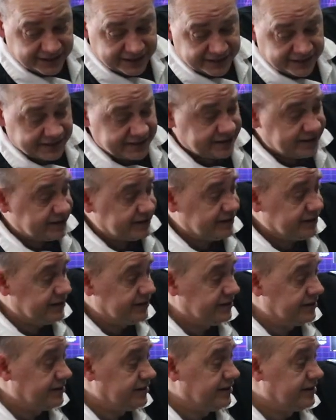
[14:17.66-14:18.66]
I needed.
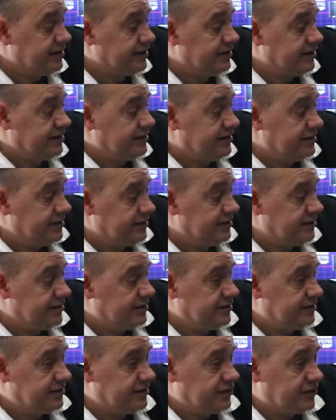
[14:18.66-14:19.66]

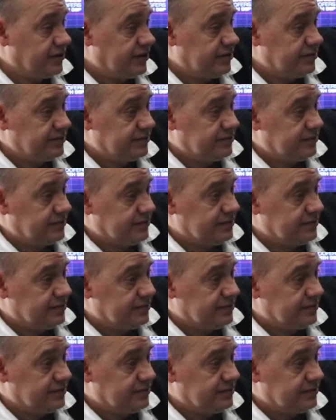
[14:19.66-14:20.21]
So I'm